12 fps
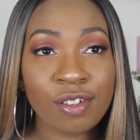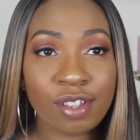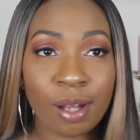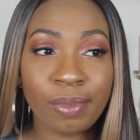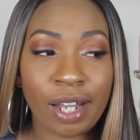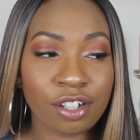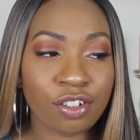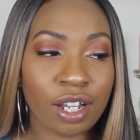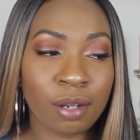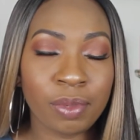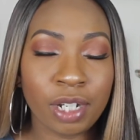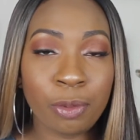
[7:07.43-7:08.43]
so I'm not
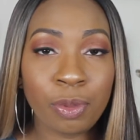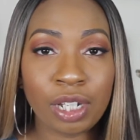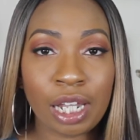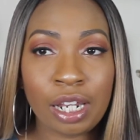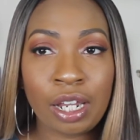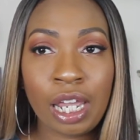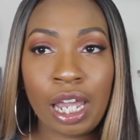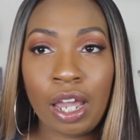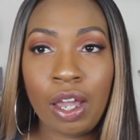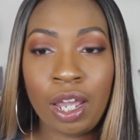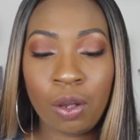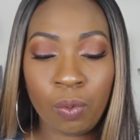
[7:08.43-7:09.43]
trying to manipulate
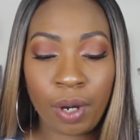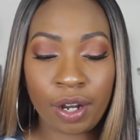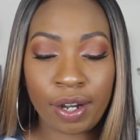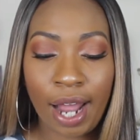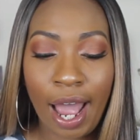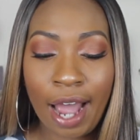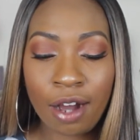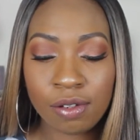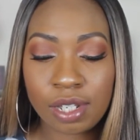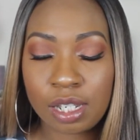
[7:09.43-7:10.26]
it and wear it out,